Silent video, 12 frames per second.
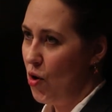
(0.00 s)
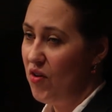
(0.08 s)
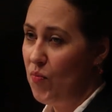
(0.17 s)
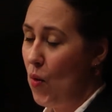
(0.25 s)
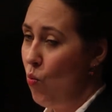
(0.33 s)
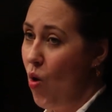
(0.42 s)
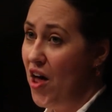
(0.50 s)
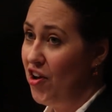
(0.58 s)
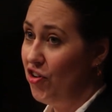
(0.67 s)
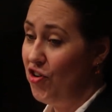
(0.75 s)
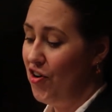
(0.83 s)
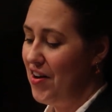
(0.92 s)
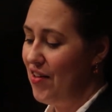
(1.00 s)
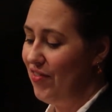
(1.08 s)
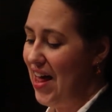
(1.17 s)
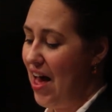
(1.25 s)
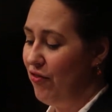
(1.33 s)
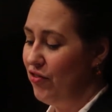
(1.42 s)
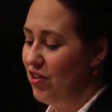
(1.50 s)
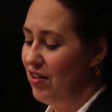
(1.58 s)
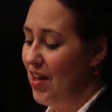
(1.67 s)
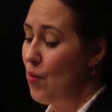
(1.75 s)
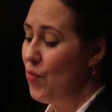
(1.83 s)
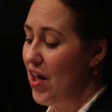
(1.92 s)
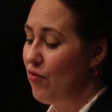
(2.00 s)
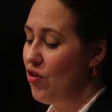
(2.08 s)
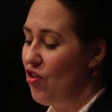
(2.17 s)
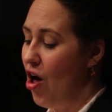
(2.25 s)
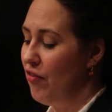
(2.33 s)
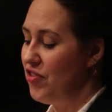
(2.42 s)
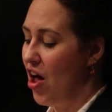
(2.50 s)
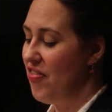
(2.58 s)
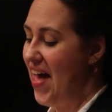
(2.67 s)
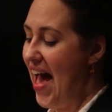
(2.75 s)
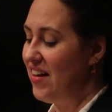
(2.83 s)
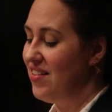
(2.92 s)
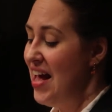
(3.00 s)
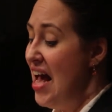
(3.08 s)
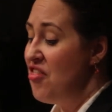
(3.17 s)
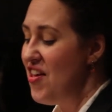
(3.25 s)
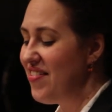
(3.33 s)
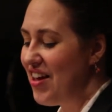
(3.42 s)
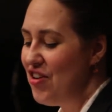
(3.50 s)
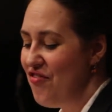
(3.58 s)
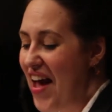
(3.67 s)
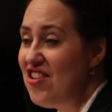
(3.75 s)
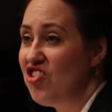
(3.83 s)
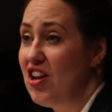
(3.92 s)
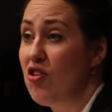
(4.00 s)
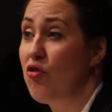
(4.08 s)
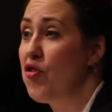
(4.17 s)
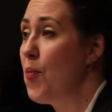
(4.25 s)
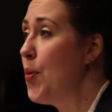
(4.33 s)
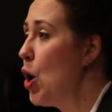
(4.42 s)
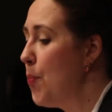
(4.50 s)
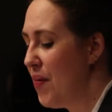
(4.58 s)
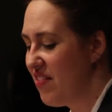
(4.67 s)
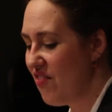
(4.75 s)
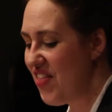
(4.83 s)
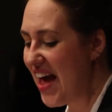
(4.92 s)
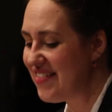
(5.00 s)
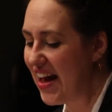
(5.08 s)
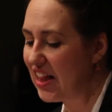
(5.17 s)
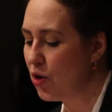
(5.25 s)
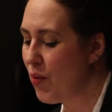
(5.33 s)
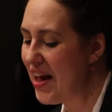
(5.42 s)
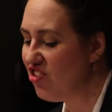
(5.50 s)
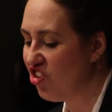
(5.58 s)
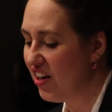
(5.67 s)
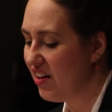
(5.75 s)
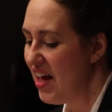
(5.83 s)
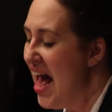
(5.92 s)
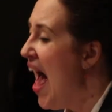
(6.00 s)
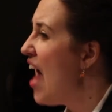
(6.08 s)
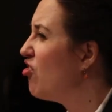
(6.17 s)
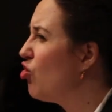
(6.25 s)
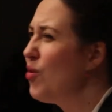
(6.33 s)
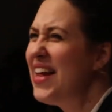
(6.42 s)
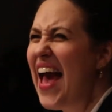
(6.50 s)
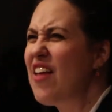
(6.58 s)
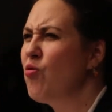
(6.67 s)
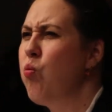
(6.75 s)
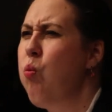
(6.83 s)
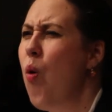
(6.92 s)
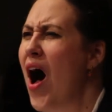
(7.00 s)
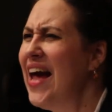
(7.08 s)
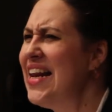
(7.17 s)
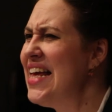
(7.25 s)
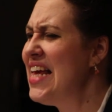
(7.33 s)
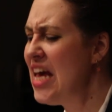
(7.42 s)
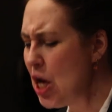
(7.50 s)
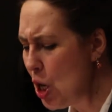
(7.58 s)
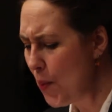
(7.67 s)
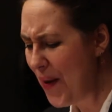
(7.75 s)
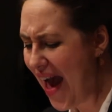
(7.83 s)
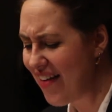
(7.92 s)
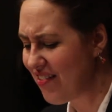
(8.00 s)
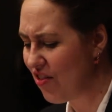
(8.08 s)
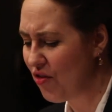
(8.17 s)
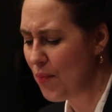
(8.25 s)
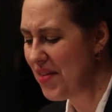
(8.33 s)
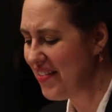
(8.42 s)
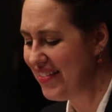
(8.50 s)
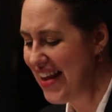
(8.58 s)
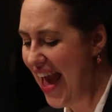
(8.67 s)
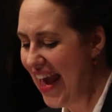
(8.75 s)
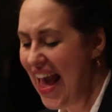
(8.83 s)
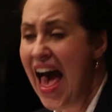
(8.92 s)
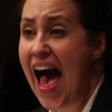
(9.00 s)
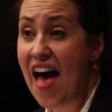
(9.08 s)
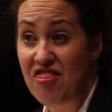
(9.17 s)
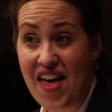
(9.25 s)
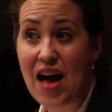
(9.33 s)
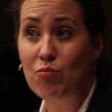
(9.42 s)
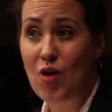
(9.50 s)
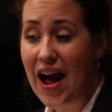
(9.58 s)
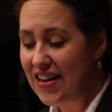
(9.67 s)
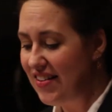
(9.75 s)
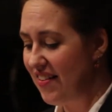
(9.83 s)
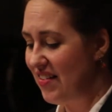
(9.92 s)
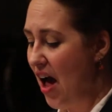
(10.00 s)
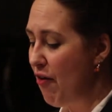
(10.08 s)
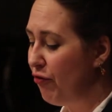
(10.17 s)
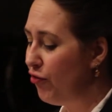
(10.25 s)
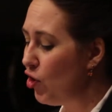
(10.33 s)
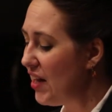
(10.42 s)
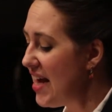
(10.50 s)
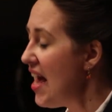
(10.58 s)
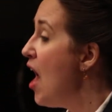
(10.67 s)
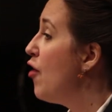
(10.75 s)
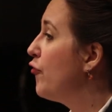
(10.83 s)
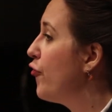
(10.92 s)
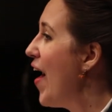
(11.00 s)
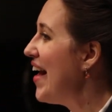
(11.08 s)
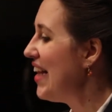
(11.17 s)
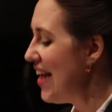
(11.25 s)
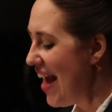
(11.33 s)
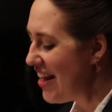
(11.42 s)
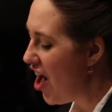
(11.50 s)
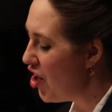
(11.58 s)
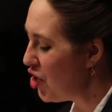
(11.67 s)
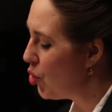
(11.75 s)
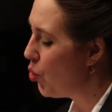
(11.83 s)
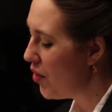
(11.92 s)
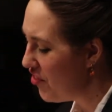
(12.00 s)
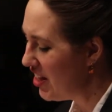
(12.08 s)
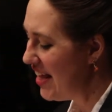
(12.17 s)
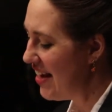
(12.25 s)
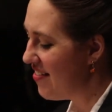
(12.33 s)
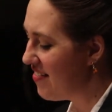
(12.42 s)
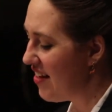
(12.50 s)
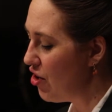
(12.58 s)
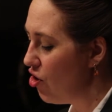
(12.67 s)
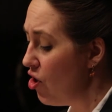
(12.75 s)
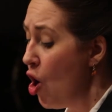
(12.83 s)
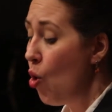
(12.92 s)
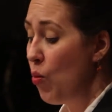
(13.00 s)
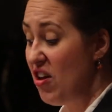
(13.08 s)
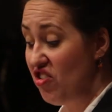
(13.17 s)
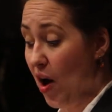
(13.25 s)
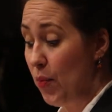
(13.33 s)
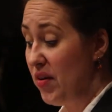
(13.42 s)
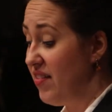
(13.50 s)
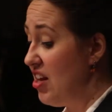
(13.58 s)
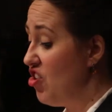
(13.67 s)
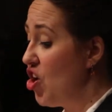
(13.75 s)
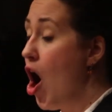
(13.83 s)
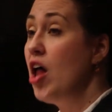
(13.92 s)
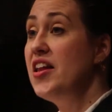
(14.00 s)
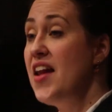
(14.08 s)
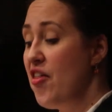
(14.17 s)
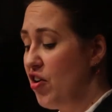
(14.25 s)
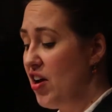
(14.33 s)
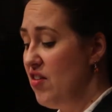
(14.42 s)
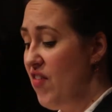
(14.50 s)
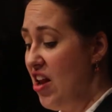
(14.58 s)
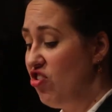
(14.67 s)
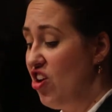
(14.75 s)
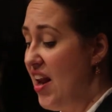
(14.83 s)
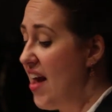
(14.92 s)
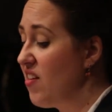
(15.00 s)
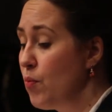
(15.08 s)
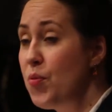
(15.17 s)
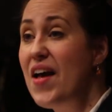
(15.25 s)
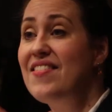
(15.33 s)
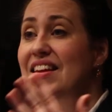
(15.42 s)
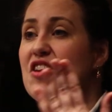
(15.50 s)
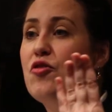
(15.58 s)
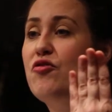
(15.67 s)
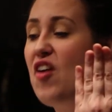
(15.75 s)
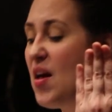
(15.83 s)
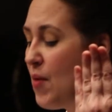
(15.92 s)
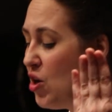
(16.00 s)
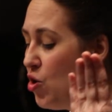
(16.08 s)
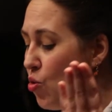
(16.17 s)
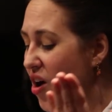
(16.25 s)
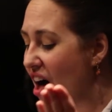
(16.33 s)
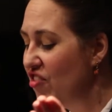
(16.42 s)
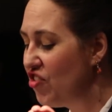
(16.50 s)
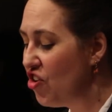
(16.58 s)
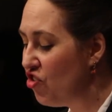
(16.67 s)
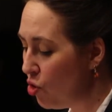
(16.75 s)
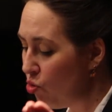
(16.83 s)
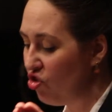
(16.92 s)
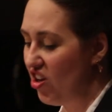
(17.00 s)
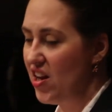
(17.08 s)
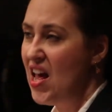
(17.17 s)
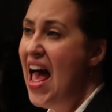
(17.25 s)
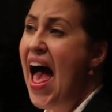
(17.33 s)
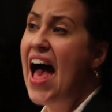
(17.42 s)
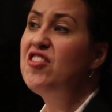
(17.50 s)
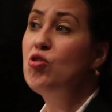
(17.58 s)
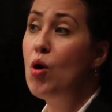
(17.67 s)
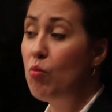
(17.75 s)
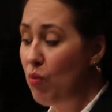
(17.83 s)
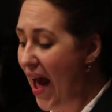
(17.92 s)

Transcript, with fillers: there is but one alternative left, and we have resolved on that. This convention is for the purpose of that declaration, as surely as one year passes from this day, and that right is not fully, frankly, and unequivocally considered, we shall proceed to call another convention, expressly to frame a new constitution, and to